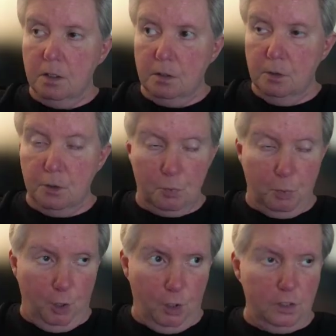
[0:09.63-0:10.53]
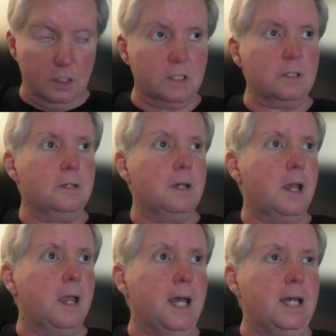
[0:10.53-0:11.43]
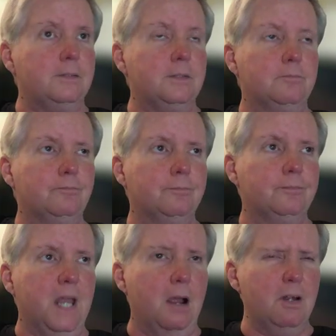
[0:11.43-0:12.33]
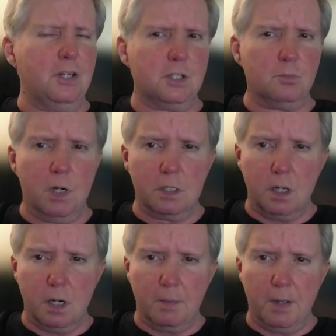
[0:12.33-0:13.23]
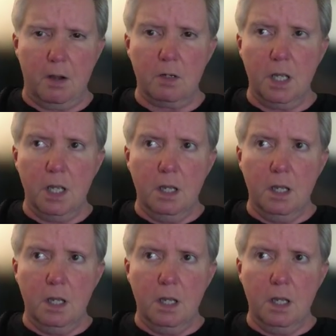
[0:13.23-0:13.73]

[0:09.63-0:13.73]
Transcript: loose pearls, and now I just want to talk about